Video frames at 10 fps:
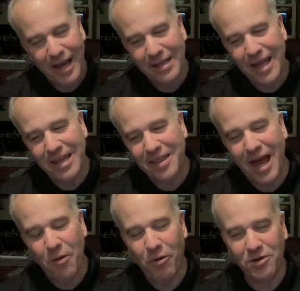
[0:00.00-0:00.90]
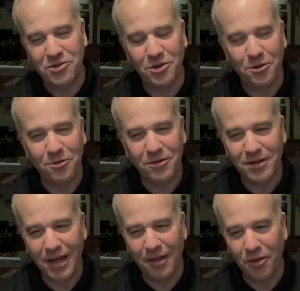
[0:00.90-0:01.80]
That one too.
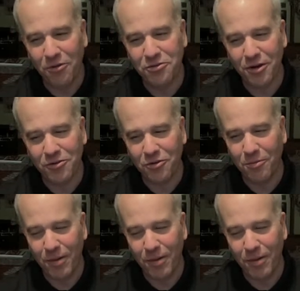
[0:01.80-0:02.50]
Yeah, those are two.